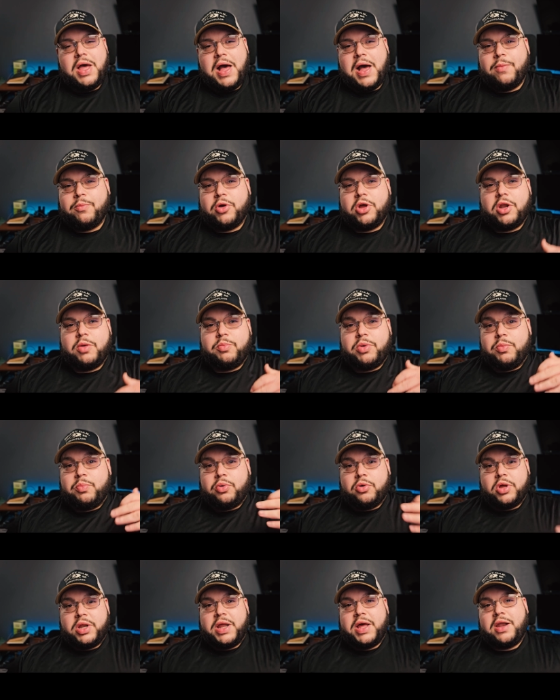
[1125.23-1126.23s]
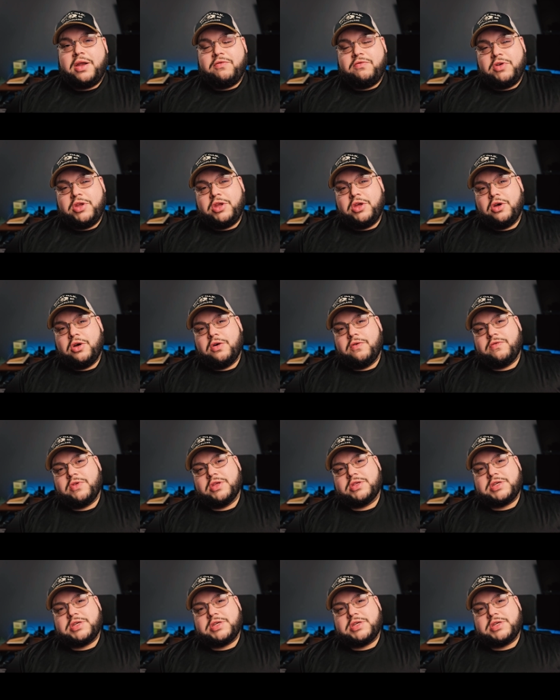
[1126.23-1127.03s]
I'm going to be putting out a video of the